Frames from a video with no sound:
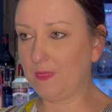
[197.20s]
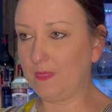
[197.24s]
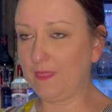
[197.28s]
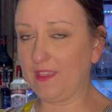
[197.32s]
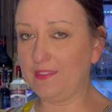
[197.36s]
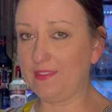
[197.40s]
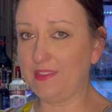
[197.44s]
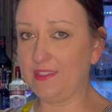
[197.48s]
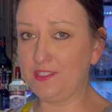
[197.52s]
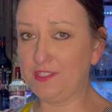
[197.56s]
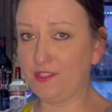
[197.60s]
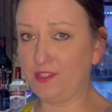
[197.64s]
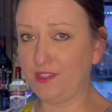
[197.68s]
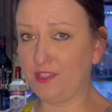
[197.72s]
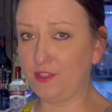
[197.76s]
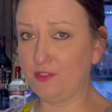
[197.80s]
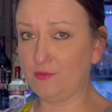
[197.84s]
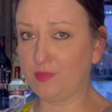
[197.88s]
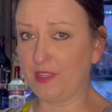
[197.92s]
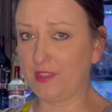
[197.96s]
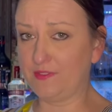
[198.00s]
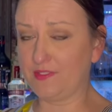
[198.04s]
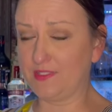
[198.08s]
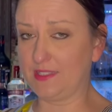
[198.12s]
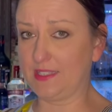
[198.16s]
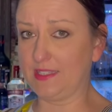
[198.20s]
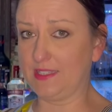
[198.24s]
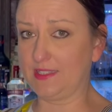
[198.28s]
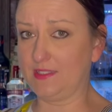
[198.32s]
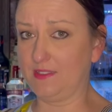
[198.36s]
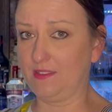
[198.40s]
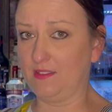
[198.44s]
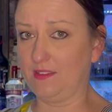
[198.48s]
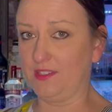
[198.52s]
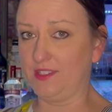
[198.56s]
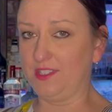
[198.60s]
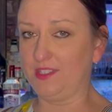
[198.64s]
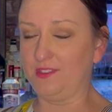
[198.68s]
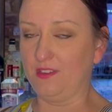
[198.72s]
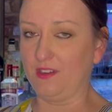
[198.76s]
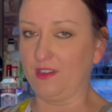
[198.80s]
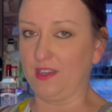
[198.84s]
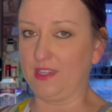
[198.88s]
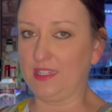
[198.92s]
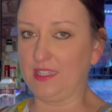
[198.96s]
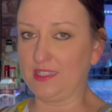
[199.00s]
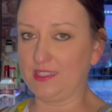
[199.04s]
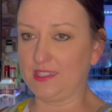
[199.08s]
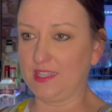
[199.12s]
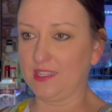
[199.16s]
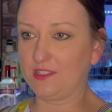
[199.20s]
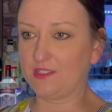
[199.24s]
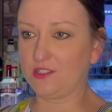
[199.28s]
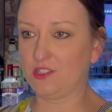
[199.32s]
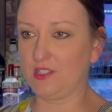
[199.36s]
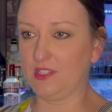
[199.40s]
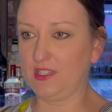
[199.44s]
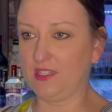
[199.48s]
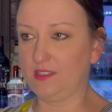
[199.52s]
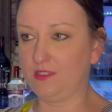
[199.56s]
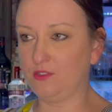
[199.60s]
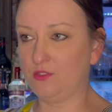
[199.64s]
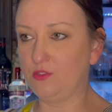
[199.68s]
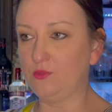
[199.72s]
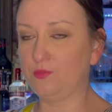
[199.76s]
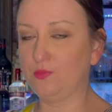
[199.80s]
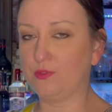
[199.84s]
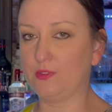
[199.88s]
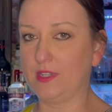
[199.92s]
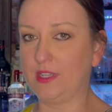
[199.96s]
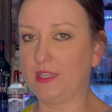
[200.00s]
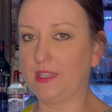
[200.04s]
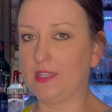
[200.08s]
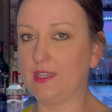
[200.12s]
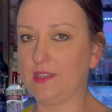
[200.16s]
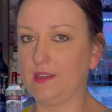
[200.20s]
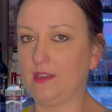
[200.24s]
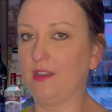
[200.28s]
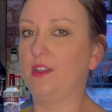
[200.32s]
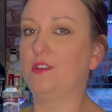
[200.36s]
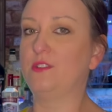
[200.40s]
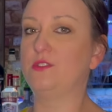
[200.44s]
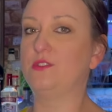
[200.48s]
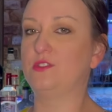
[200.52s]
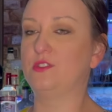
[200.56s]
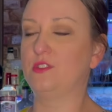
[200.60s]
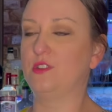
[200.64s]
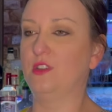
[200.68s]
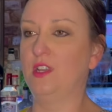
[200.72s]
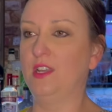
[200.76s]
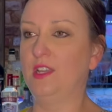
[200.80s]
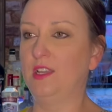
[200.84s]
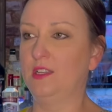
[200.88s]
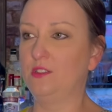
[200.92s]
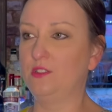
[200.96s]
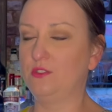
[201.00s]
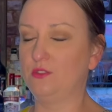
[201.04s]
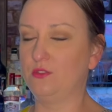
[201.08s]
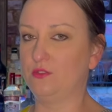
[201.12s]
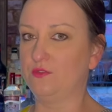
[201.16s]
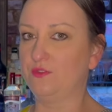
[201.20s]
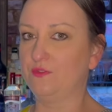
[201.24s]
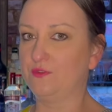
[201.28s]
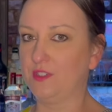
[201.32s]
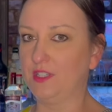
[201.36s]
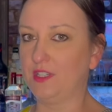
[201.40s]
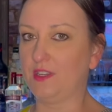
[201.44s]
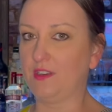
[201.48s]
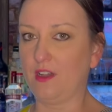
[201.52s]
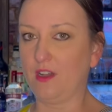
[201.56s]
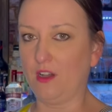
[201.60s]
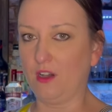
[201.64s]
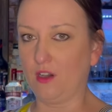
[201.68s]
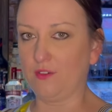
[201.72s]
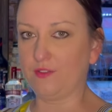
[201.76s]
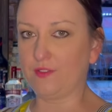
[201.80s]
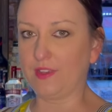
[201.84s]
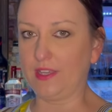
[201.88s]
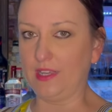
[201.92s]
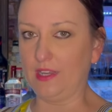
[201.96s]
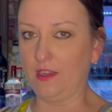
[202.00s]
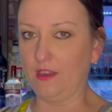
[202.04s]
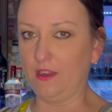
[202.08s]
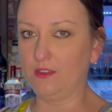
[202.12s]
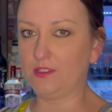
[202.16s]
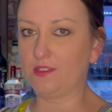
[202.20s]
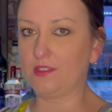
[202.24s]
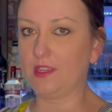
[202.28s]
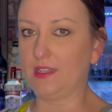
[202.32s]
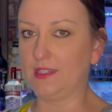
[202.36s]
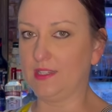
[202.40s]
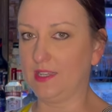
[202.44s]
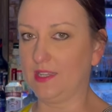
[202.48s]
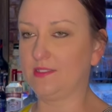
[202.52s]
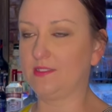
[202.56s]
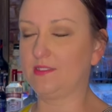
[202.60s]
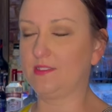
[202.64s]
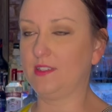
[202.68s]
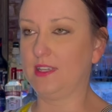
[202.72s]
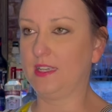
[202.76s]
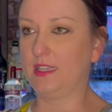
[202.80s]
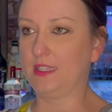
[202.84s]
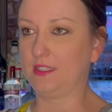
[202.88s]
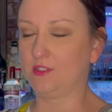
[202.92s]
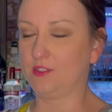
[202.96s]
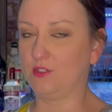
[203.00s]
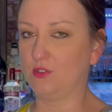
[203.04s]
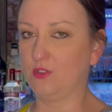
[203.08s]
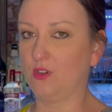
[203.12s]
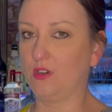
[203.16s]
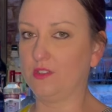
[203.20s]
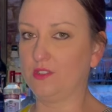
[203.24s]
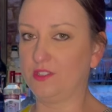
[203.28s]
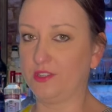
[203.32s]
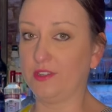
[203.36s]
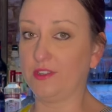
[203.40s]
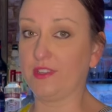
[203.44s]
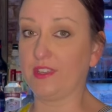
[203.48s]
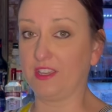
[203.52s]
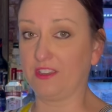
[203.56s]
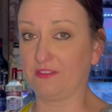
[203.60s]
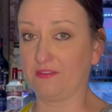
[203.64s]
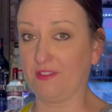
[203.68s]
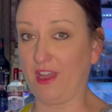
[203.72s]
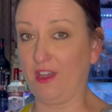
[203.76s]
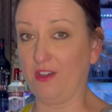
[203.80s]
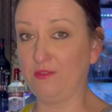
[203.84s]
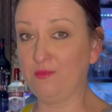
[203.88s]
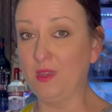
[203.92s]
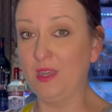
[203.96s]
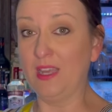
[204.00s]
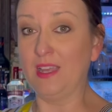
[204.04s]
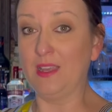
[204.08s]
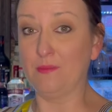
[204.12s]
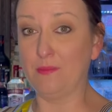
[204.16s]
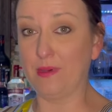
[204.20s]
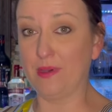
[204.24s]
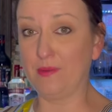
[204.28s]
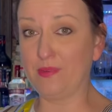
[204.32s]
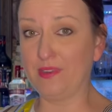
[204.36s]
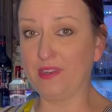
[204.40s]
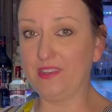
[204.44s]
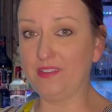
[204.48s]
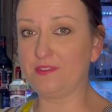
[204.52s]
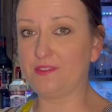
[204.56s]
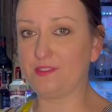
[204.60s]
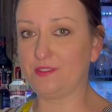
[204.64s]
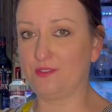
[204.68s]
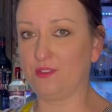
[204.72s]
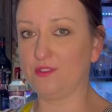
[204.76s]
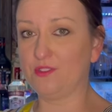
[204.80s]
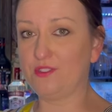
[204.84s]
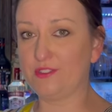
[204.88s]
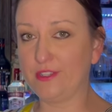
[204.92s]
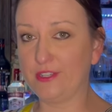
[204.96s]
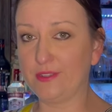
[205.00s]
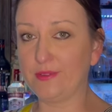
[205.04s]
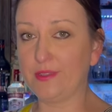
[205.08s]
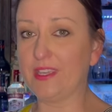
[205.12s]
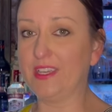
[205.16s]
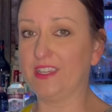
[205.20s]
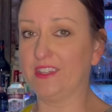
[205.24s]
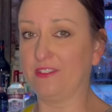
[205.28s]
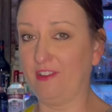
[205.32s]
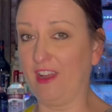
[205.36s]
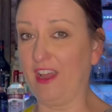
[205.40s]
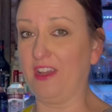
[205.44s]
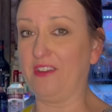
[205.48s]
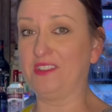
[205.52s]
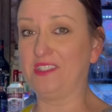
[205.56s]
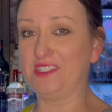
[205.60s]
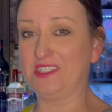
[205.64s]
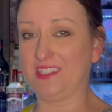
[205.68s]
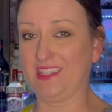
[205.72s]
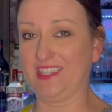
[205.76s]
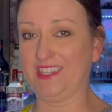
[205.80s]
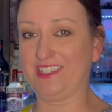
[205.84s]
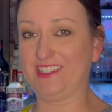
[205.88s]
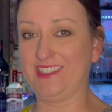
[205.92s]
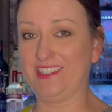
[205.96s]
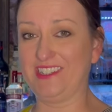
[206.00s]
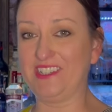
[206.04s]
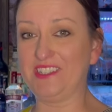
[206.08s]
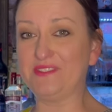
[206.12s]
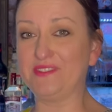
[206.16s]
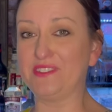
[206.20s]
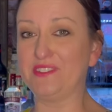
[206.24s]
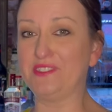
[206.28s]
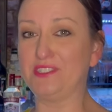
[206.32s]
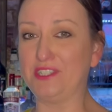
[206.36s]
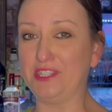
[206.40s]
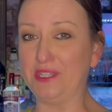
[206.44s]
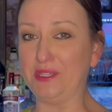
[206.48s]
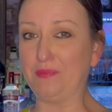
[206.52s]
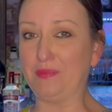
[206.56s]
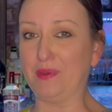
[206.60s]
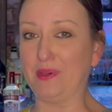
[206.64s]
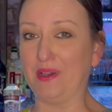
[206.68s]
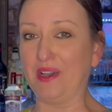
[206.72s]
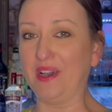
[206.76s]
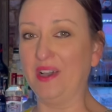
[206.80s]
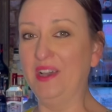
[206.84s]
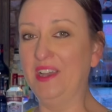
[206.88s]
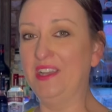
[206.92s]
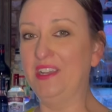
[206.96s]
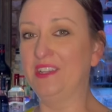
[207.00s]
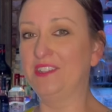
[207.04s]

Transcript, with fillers: the turkey you pay for 16.99 is actually 2.8 kilos to three and a half kilos. And yes, it's not a turkey crown, but believe it or not, turkey crown is actually even cheaper.